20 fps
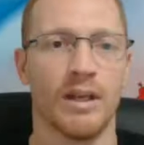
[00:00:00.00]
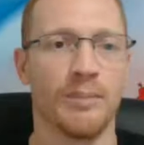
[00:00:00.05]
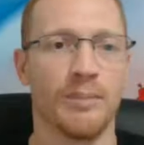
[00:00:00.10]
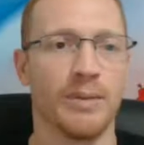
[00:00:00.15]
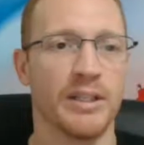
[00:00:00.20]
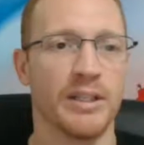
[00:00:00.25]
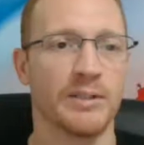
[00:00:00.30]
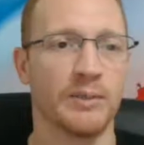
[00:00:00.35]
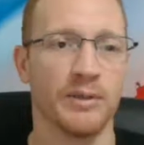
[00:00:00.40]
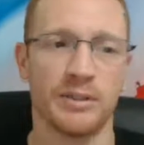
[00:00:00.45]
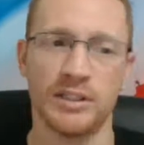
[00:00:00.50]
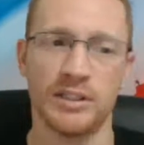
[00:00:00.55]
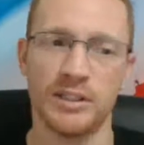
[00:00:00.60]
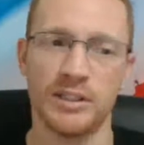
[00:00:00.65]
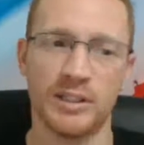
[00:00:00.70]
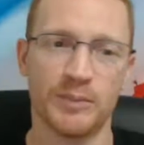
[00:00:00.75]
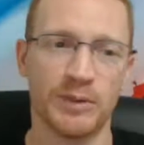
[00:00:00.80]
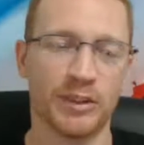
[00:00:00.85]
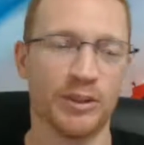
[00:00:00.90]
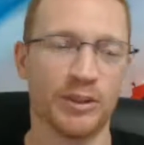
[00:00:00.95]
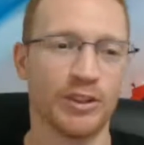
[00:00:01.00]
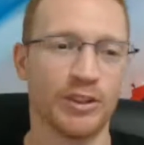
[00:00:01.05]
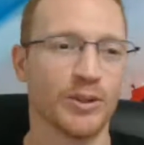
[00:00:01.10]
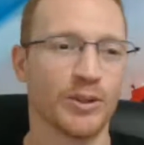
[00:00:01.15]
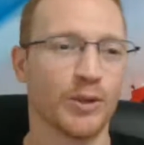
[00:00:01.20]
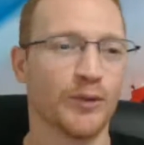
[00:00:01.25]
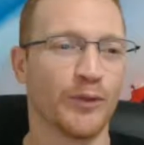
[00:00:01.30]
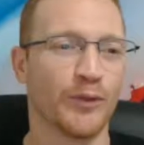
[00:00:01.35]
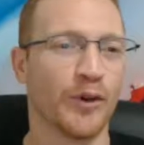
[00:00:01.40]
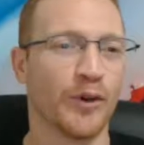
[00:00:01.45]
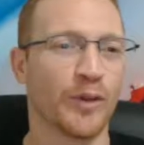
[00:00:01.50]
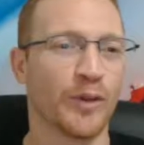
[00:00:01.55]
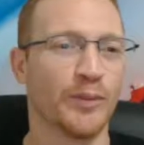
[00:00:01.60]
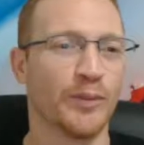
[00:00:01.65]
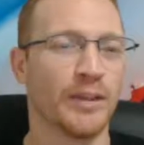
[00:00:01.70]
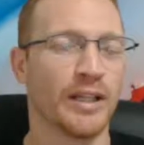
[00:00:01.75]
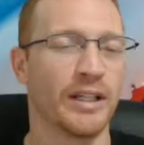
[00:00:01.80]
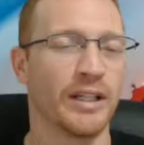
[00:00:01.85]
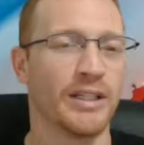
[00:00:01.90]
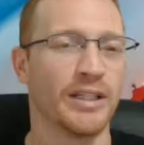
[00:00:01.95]
baseball season's been good so far to
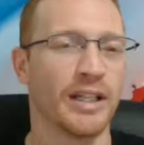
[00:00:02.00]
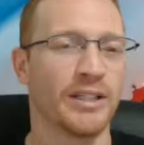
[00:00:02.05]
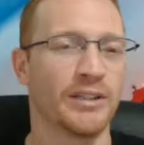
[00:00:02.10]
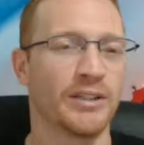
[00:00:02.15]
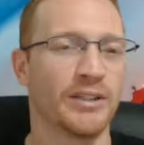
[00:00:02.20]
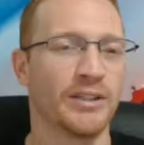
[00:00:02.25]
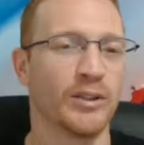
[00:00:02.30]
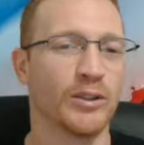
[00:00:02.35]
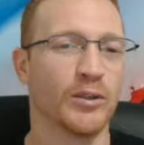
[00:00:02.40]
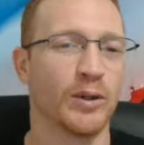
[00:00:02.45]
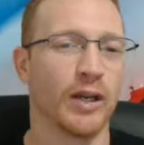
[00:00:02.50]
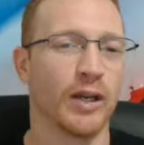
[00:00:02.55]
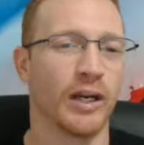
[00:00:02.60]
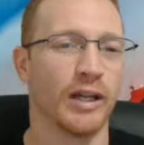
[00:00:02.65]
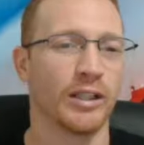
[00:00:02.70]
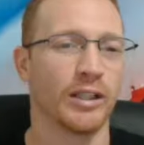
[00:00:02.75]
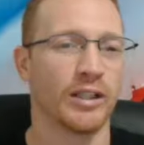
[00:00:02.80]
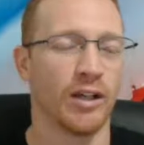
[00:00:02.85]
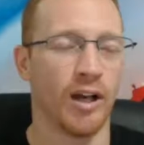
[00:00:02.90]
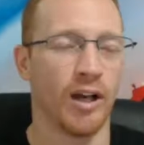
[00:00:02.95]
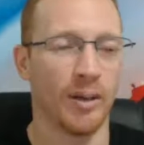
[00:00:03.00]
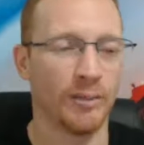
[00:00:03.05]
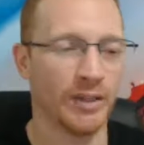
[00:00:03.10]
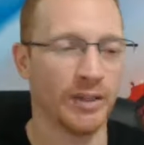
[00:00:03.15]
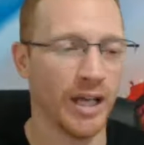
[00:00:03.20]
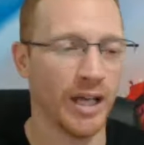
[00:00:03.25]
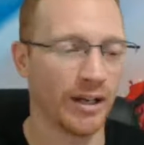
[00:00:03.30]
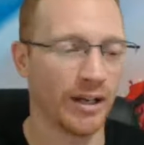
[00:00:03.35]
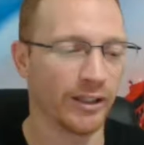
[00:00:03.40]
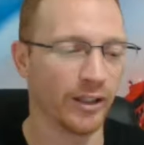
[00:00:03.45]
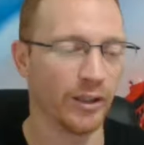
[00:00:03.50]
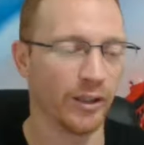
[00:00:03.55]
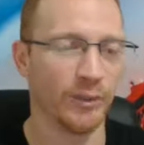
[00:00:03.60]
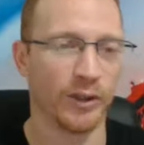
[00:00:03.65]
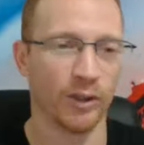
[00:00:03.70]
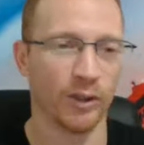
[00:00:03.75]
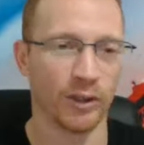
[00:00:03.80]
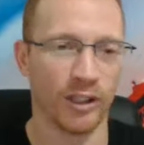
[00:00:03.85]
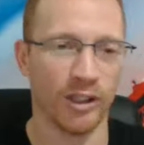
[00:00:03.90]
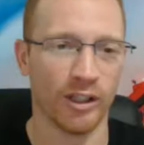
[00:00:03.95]
me. I tend to calm down a little bit
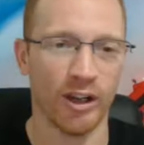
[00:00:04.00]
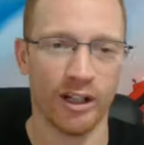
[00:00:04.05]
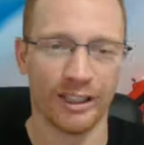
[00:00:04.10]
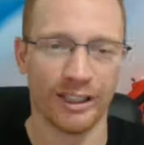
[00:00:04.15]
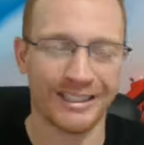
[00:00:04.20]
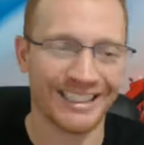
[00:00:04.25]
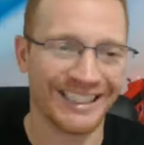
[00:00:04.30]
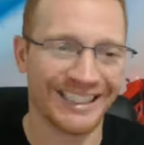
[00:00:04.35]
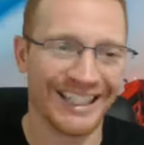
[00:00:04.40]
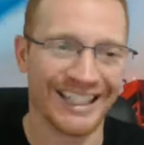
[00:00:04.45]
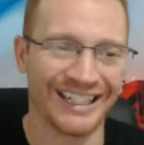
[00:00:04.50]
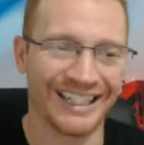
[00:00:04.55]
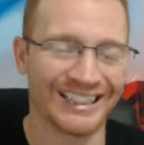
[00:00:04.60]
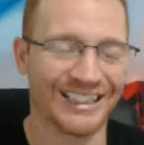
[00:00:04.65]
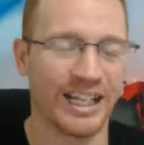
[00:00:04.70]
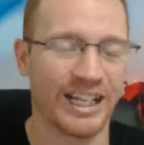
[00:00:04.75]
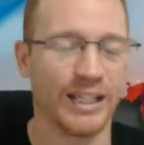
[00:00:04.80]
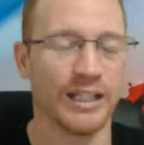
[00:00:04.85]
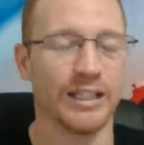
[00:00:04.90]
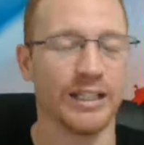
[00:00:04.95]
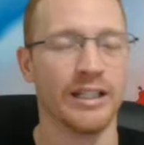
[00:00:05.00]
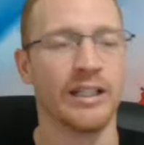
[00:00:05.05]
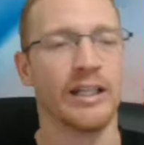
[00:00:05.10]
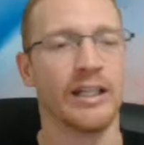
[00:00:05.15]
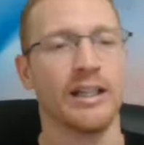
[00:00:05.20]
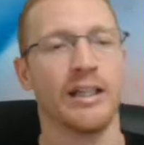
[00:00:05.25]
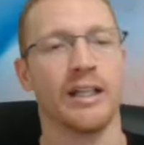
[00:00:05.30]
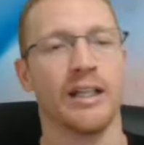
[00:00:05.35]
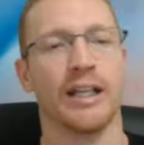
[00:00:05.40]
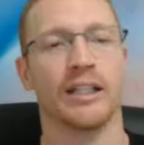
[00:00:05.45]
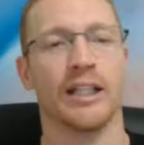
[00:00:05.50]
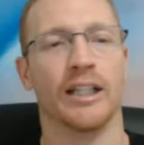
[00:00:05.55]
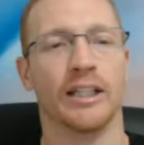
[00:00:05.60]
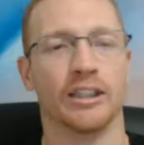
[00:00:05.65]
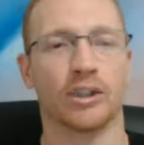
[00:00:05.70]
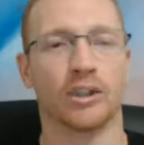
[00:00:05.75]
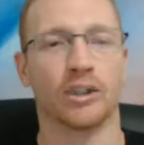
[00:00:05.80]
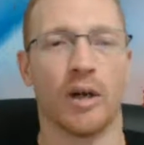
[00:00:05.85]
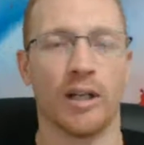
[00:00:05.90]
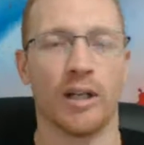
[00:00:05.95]
early on because I get excited and
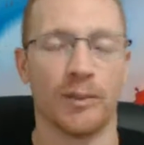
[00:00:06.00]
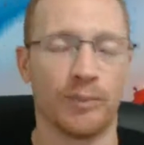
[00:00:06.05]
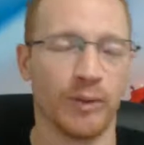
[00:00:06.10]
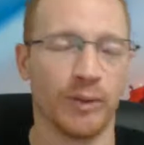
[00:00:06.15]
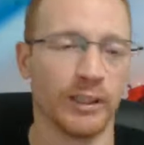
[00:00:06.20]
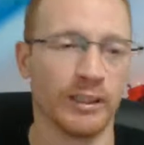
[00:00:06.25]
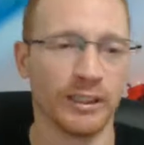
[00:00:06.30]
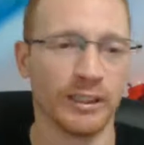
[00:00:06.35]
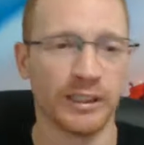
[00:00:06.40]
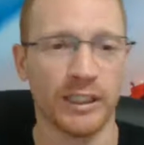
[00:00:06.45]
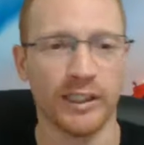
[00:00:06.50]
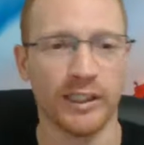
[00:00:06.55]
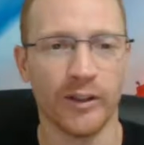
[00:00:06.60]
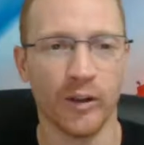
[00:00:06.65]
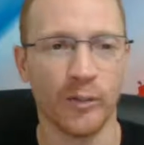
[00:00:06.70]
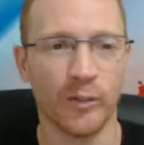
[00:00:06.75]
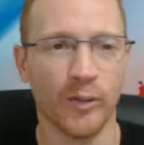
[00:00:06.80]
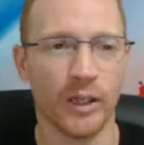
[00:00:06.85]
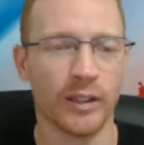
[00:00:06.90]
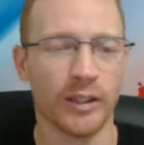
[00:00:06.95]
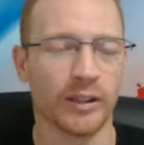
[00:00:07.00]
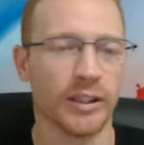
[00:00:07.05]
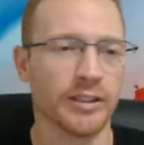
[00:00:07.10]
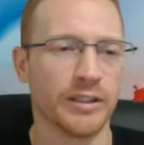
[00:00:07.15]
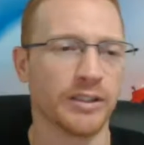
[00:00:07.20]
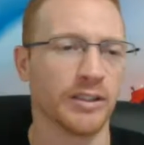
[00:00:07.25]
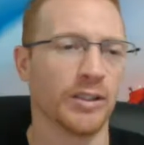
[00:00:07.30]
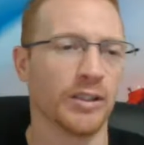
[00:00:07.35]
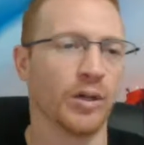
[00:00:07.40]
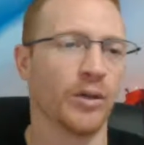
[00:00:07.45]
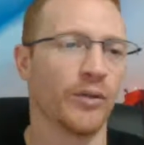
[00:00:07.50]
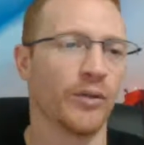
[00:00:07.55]
try to play just a little bit because you know